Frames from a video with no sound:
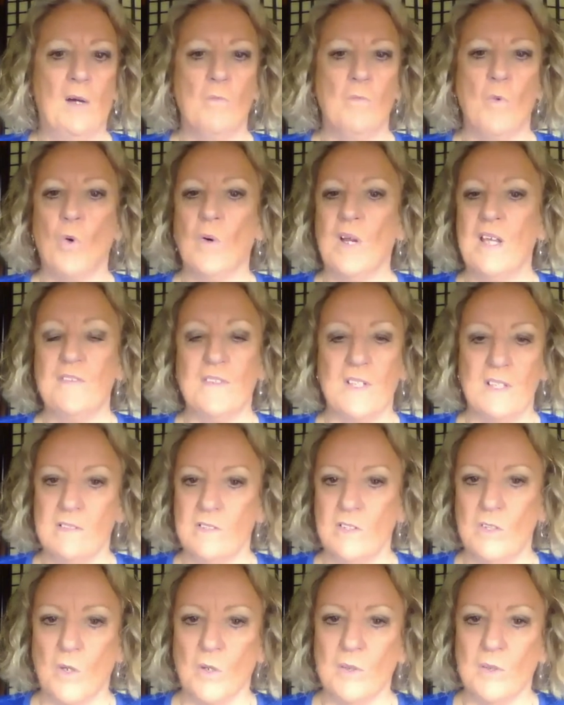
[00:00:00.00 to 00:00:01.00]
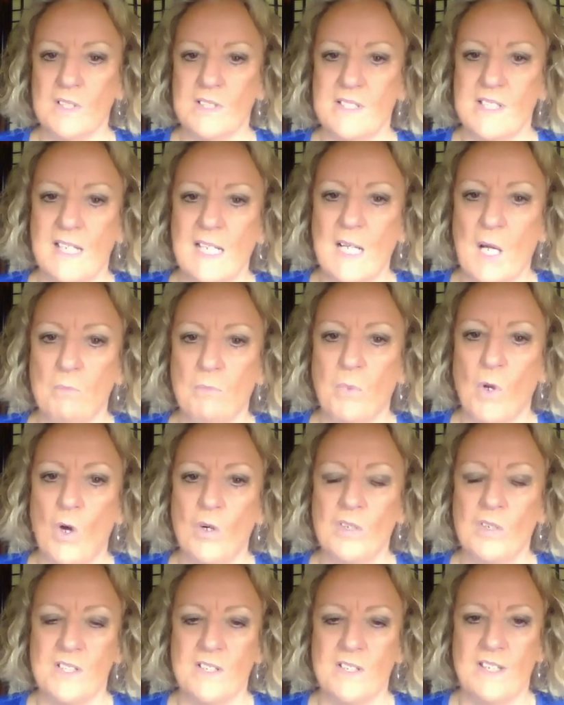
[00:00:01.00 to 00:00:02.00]
or even, you know, setting up
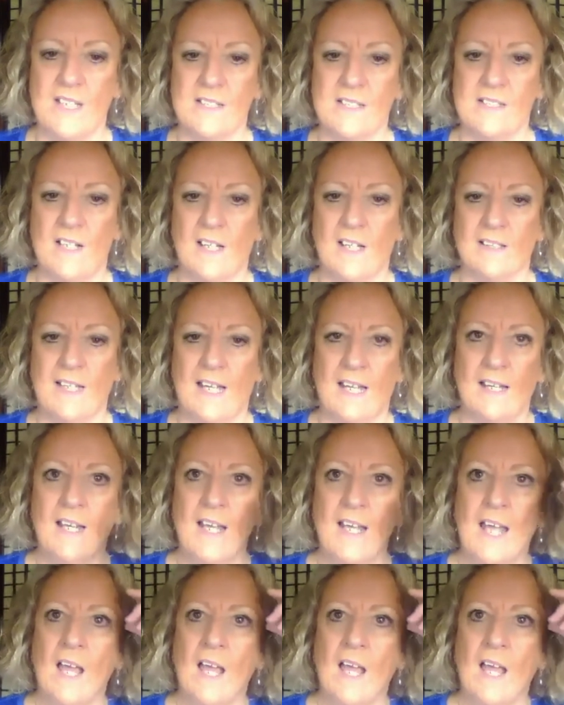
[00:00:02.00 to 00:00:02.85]
blogs and things like that,